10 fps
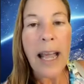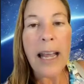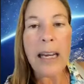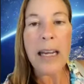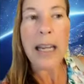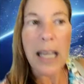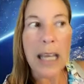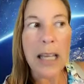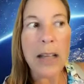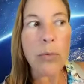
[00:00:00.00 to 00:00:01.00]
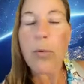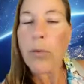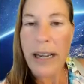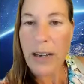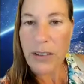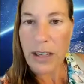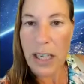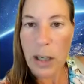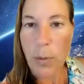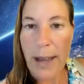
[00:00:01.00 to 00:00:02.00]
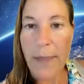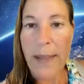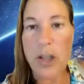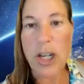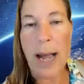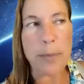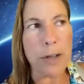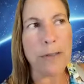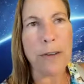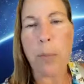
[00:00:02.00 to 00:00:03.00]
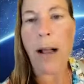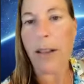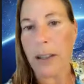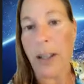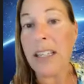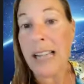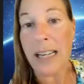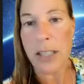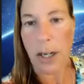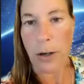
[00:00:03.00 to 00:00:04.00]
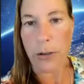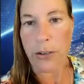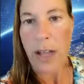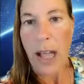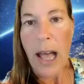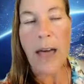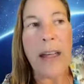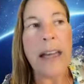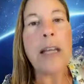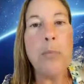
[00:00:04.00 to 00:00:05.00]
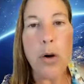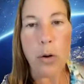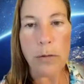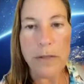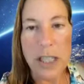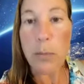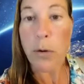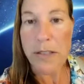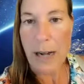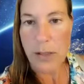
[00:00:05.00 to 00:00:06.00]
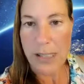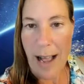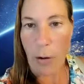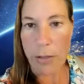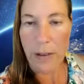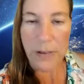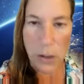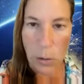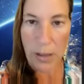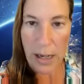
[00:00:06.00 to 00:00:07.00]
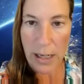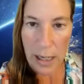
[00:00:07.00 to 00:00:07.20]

And he, like I said, he ran that chapter for probably like 10 years and then he moved. He moved down south. And so then okay.